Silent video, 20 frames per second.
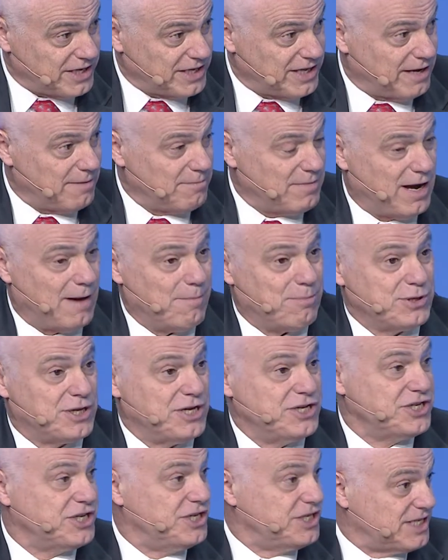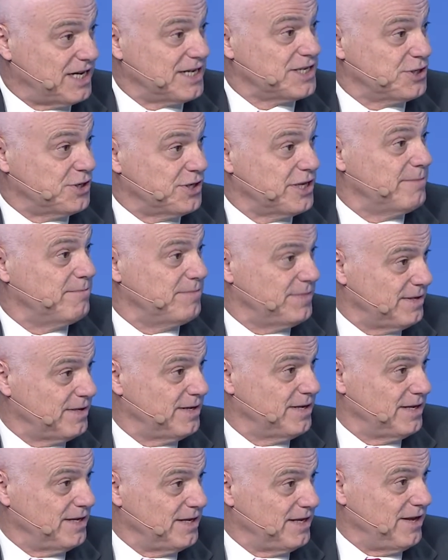them and potentially sanction them
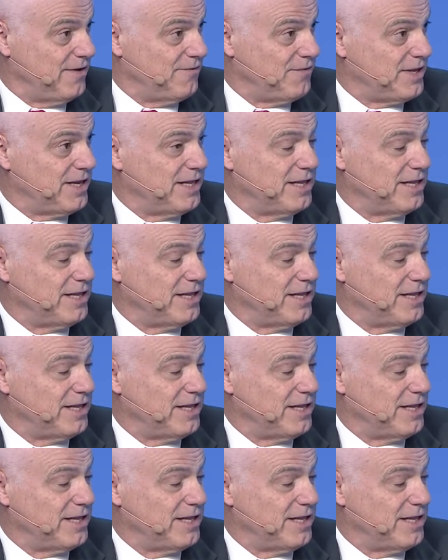within